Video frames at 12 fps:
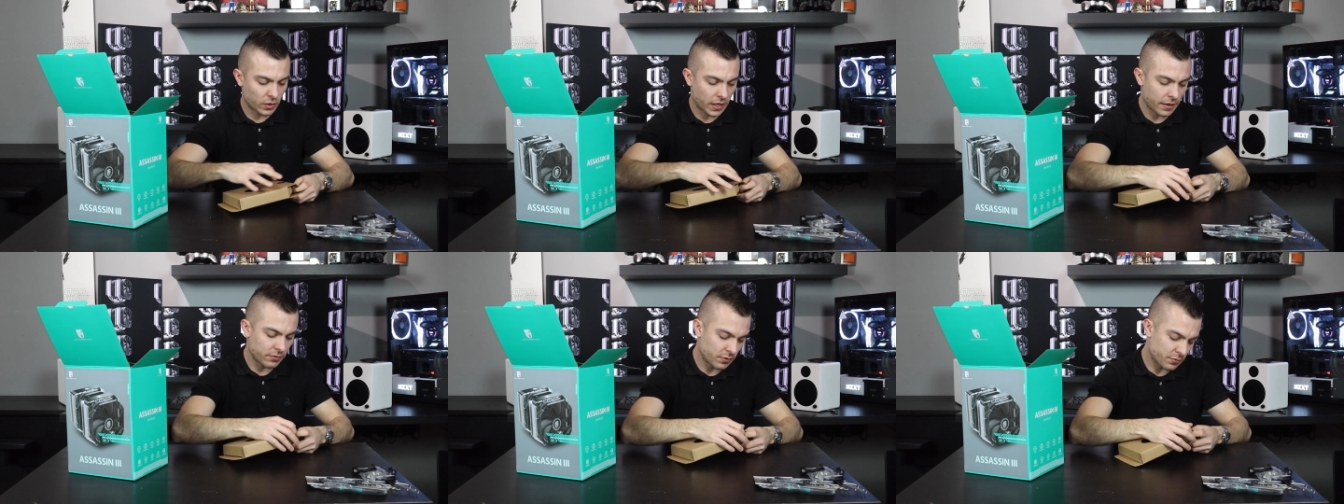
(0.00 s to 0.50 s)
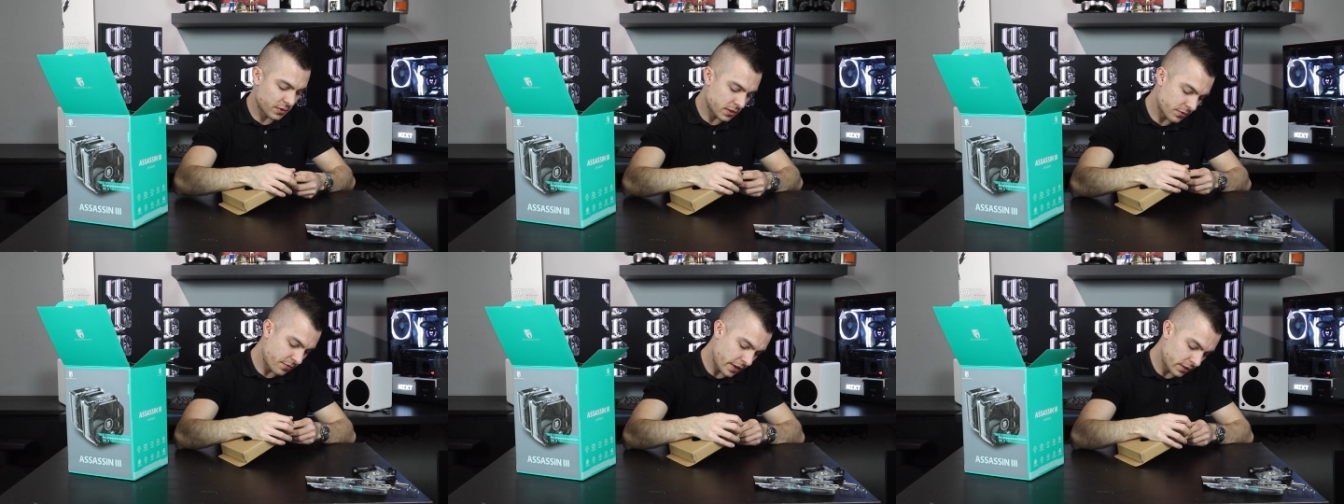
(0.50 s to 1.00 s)
We have the
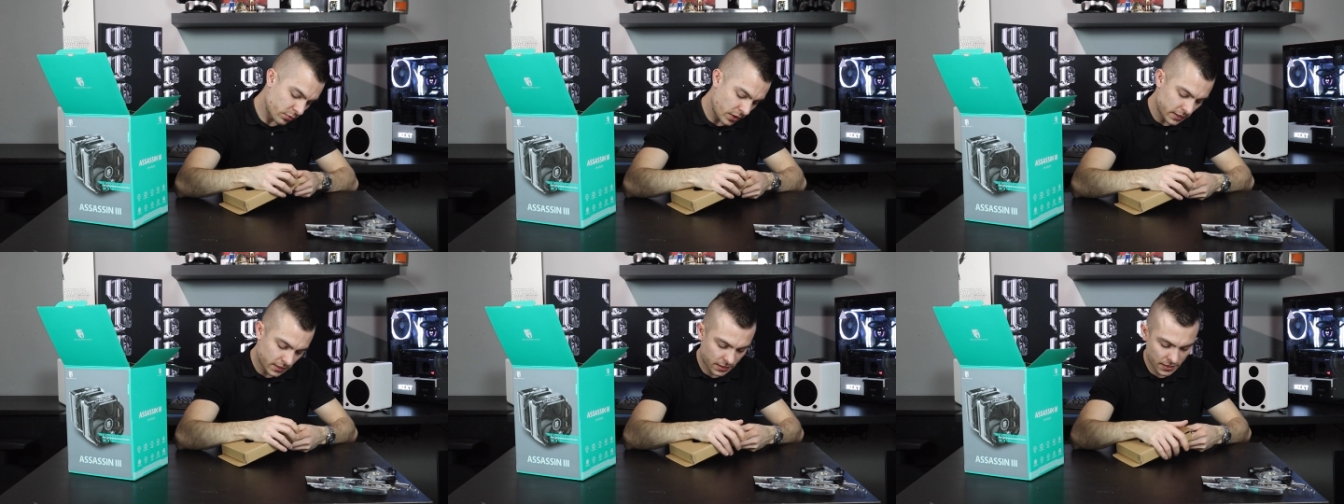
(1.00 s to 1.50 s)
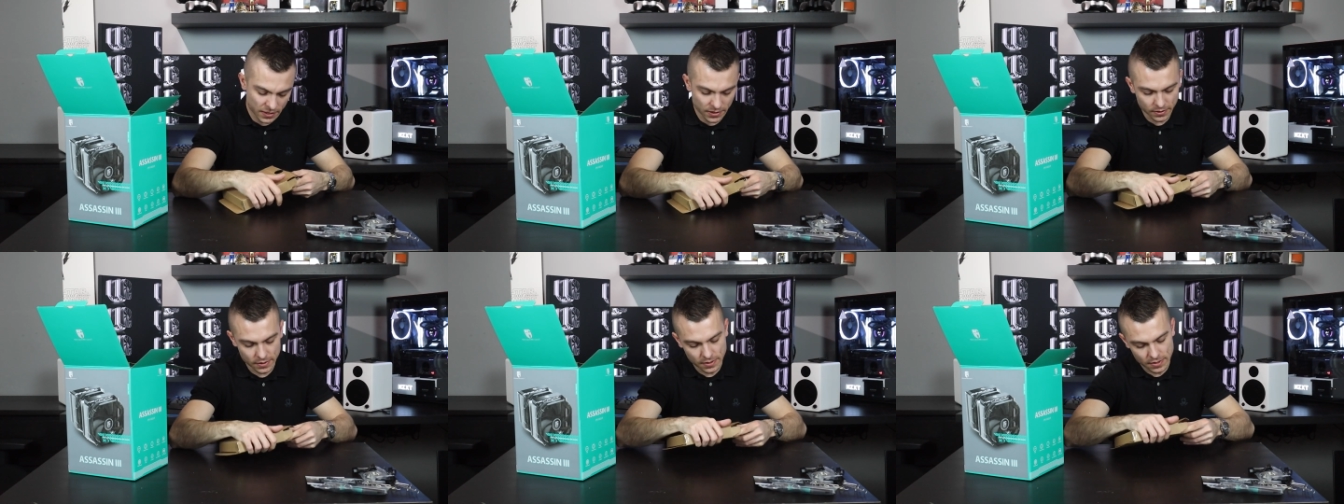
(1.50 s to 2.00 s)
first fan right
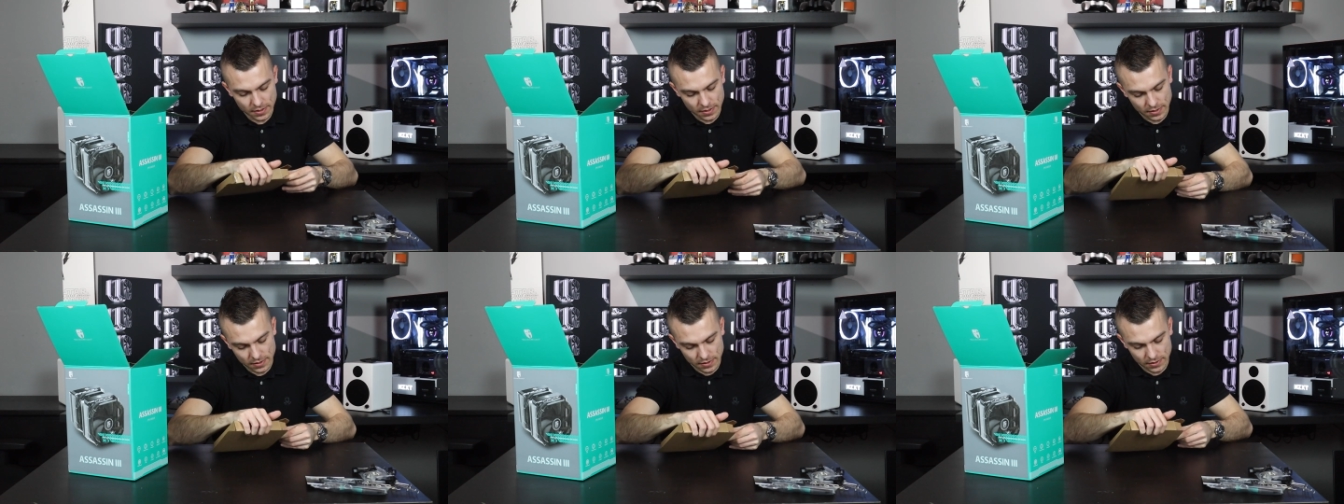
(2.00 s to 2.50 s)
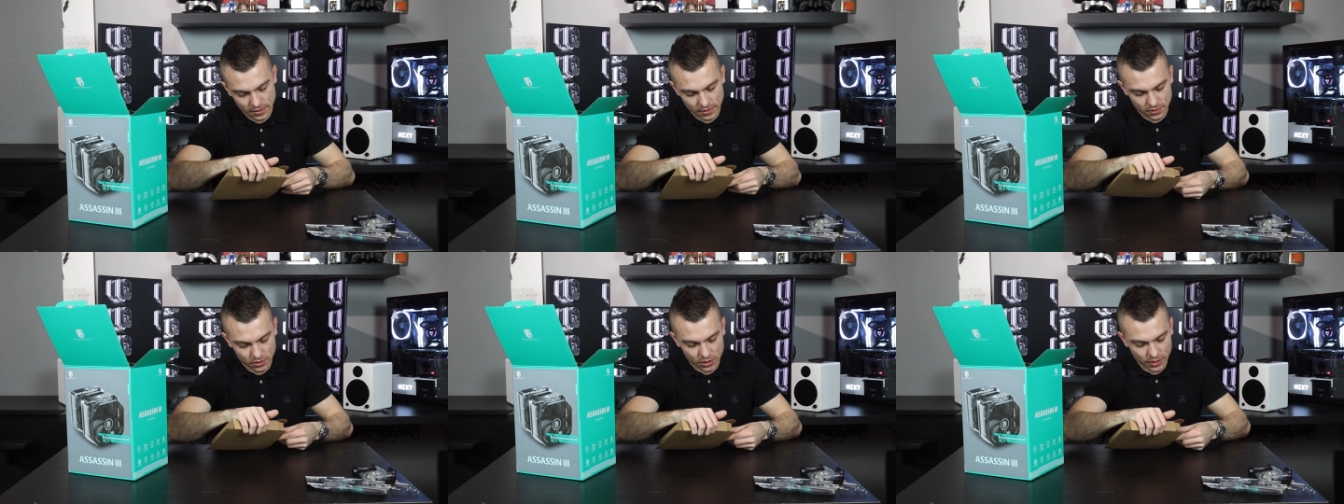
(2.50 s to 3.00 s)
here.
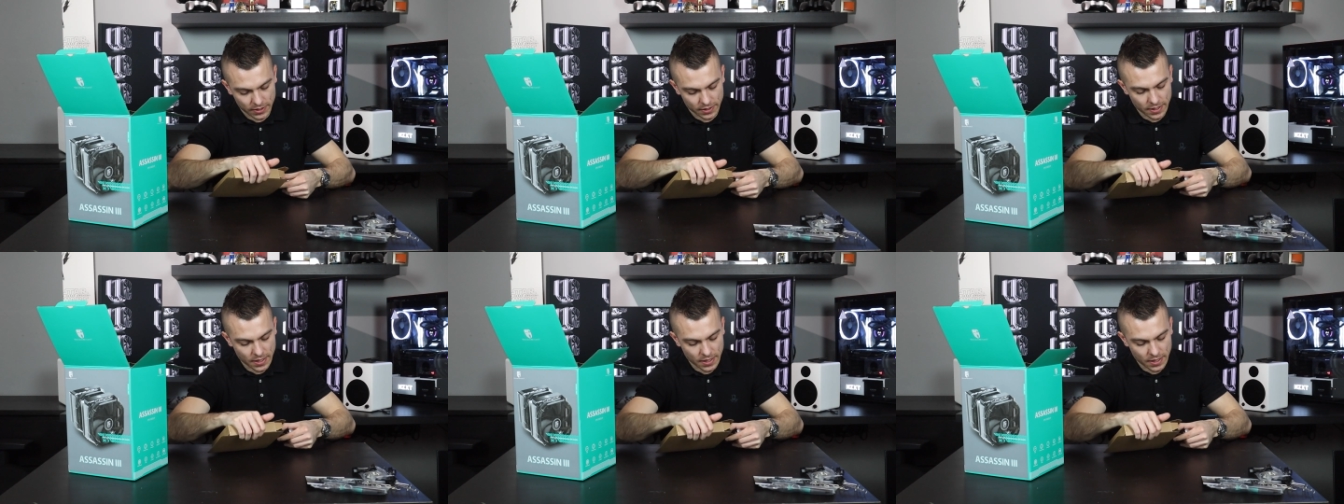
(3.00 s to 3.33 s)
Let's check